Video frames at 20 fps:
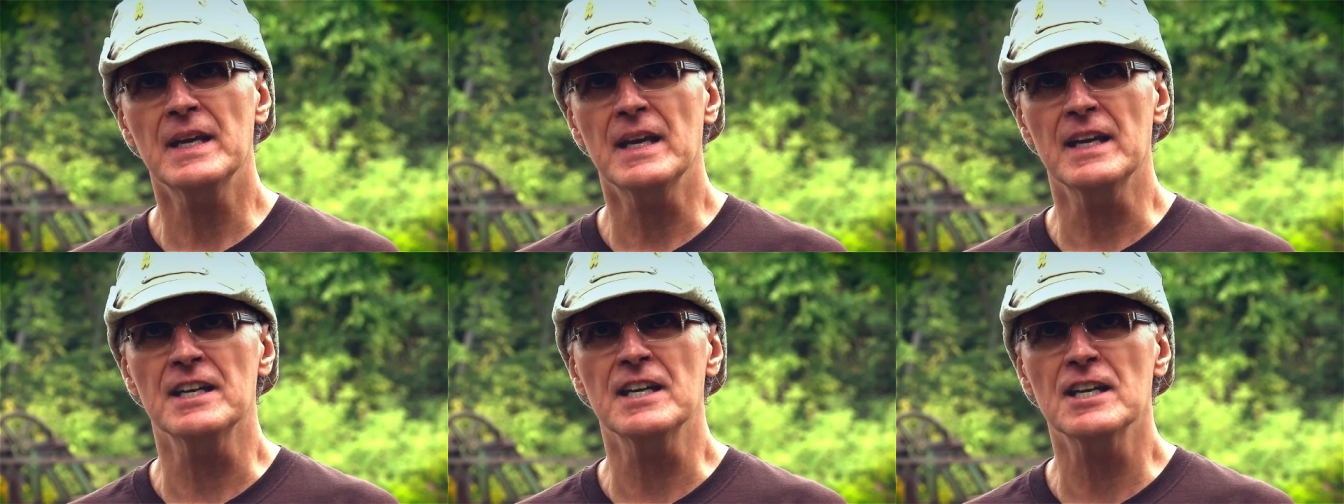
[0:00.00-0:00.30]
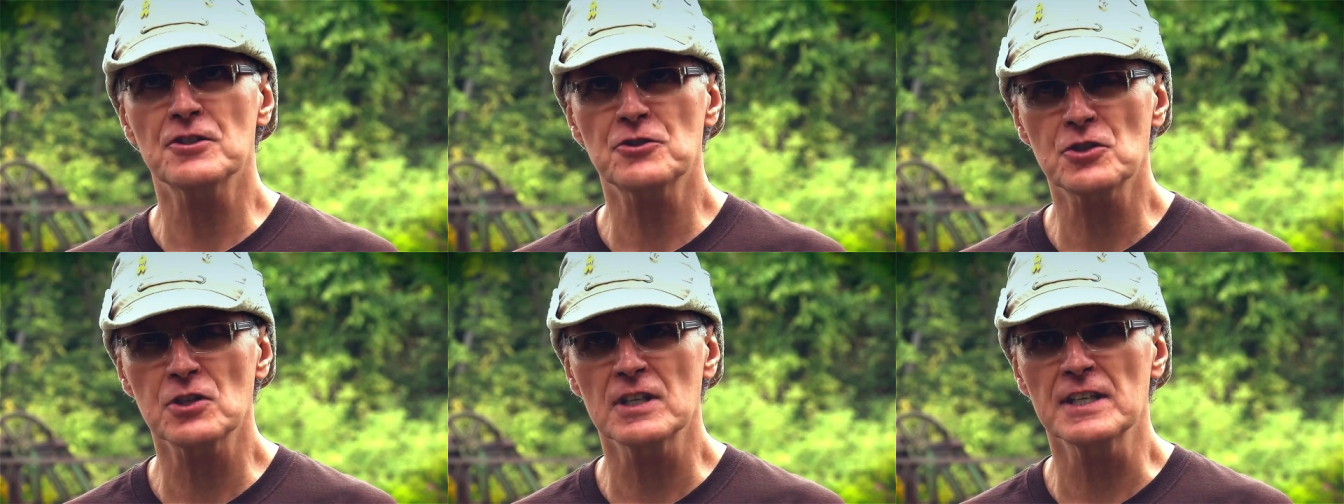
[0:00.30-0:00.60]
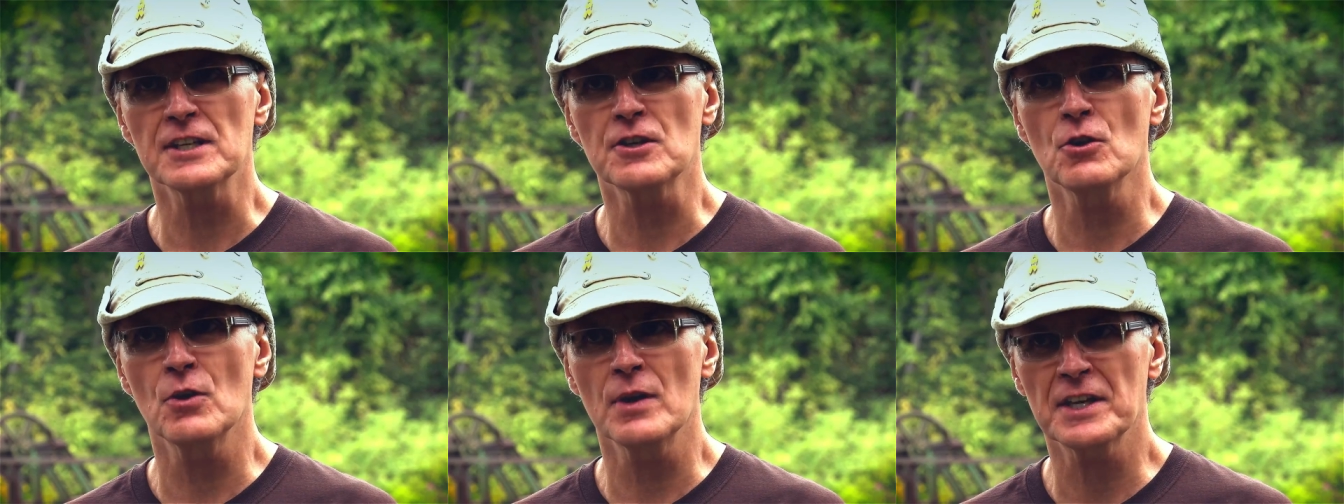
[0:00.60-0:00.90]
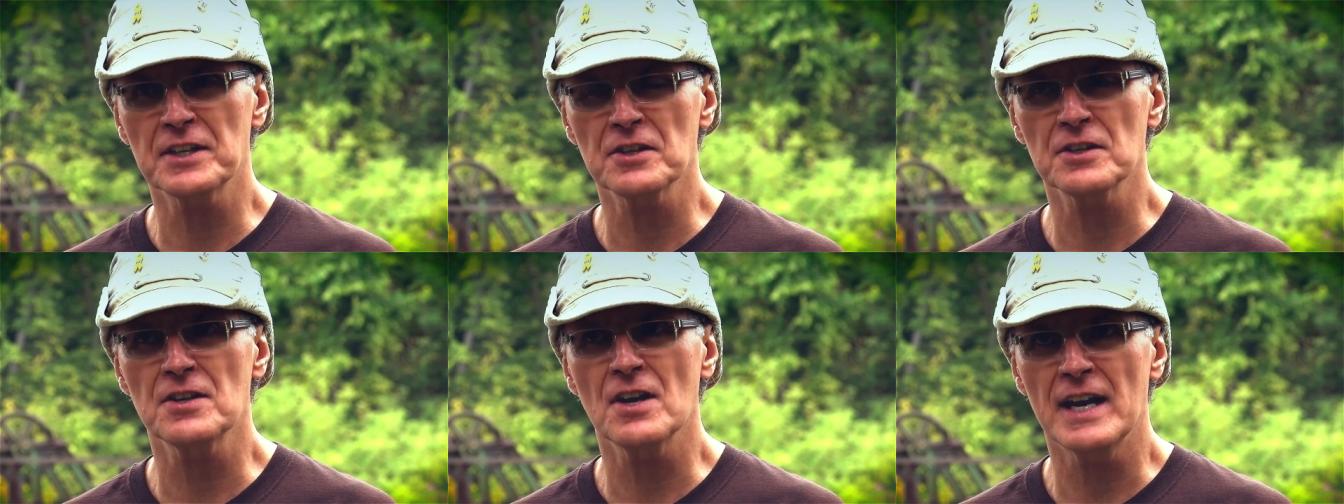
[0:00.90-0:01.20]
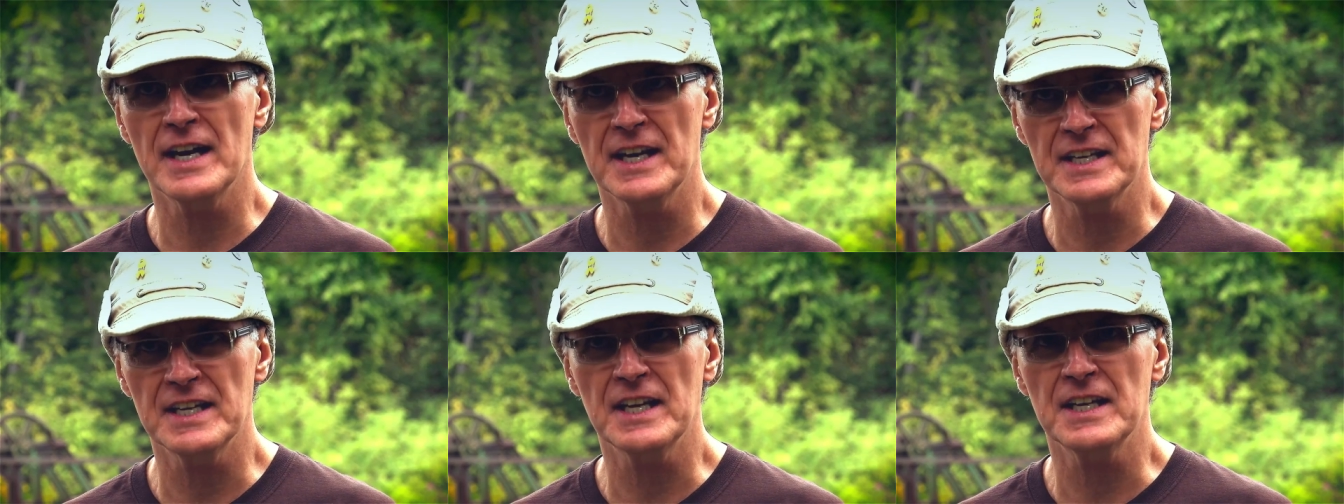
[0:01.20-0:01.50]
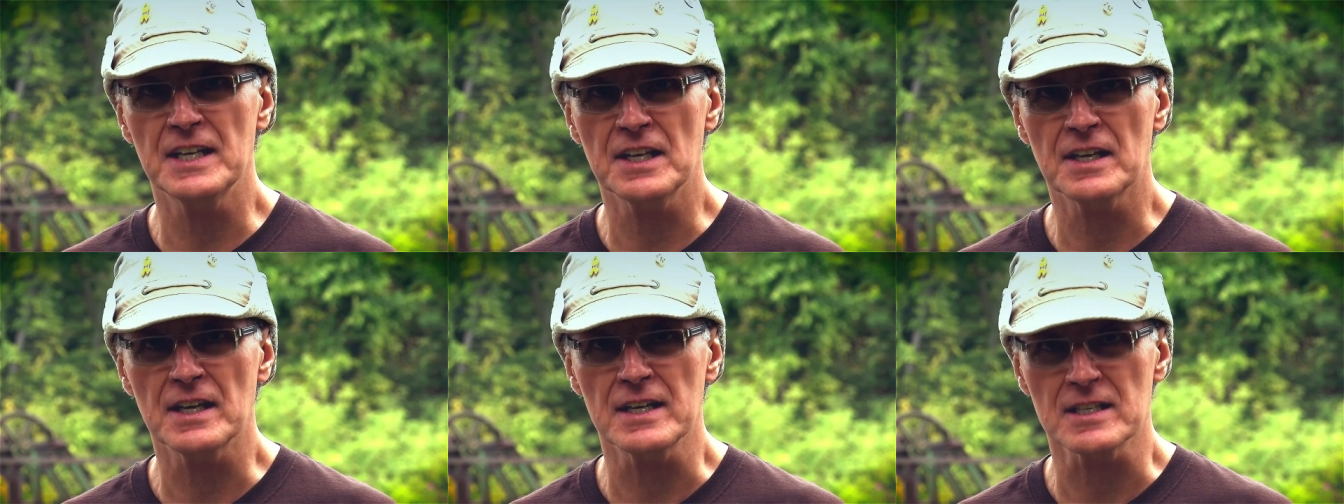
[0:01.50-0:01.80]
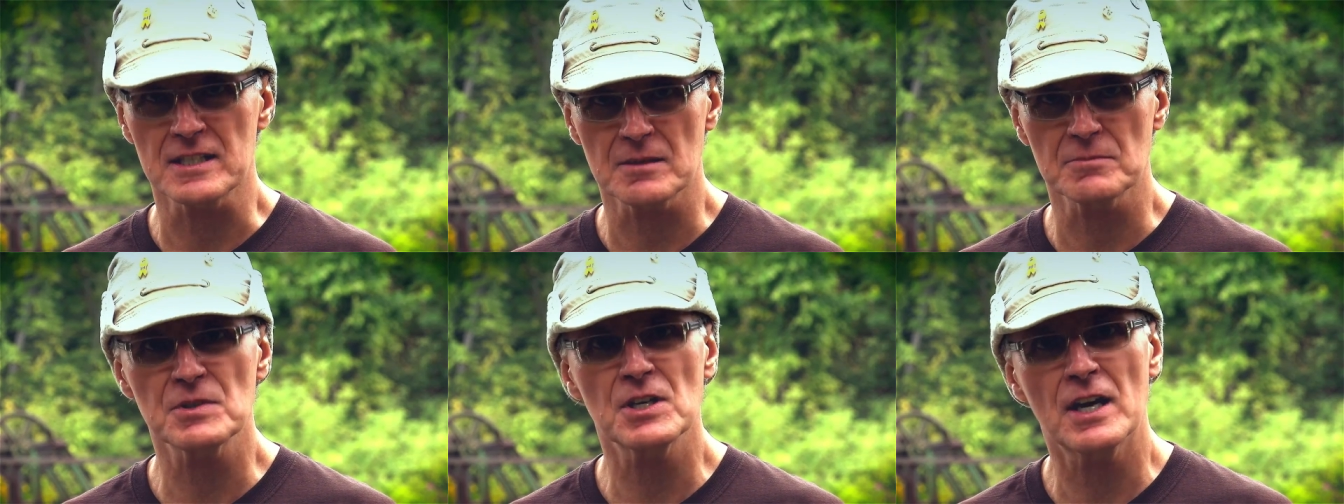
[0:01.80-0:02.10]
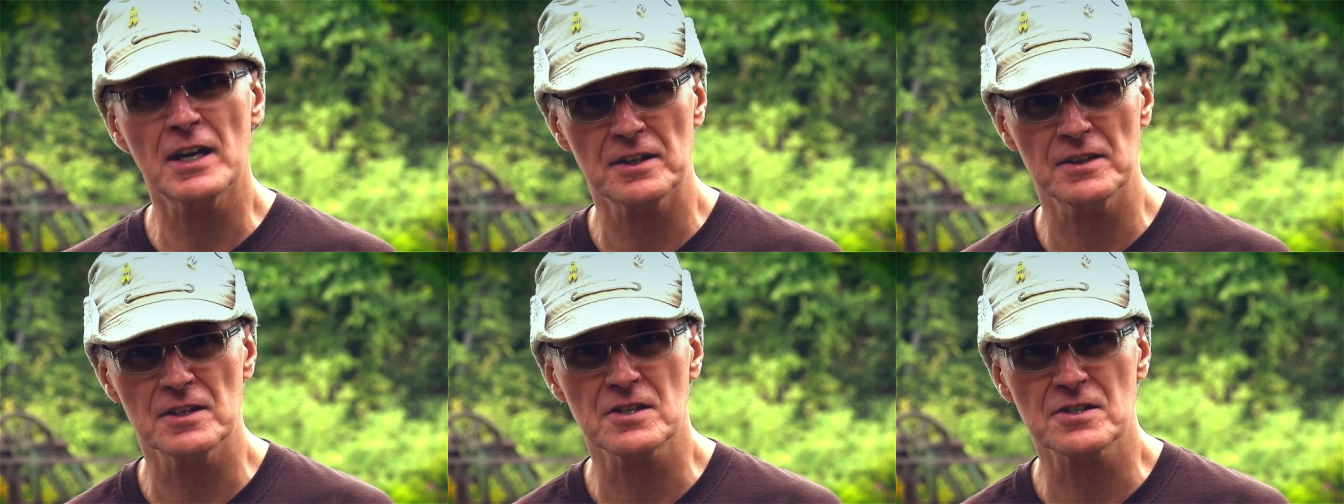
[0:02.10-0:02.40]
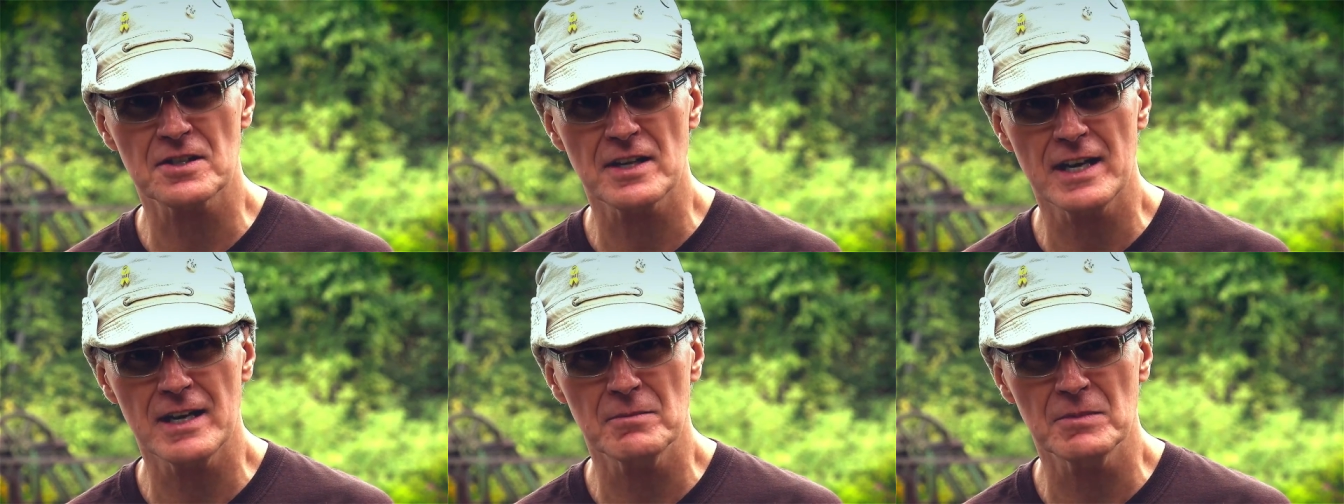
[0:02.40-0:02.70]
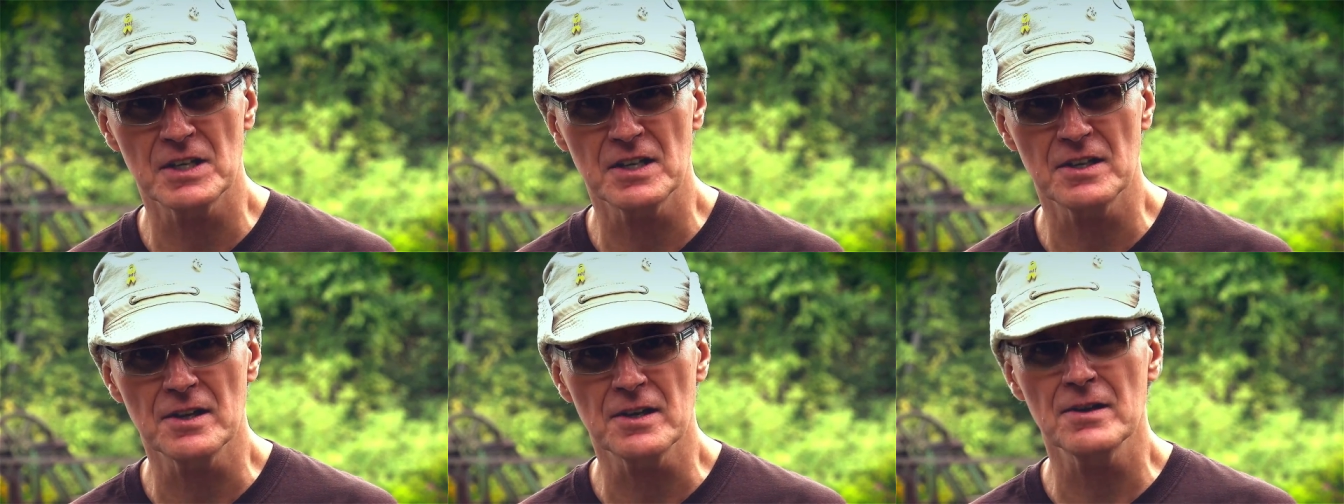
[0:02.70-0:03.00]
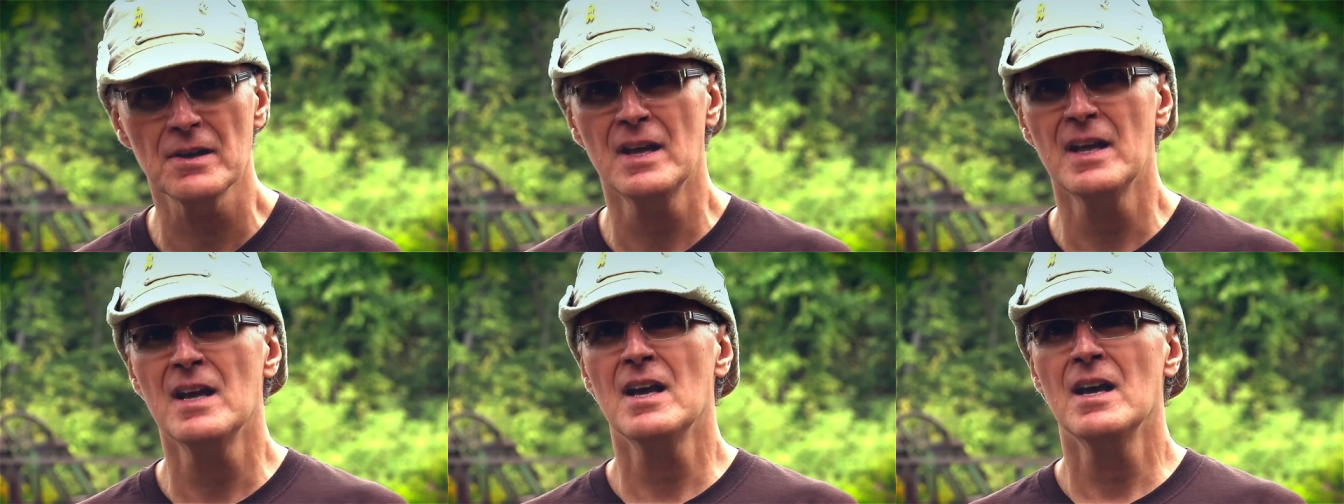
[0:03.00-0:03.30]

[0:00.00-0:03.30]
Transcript: initially going to die in any case. I'm talking the salmon here.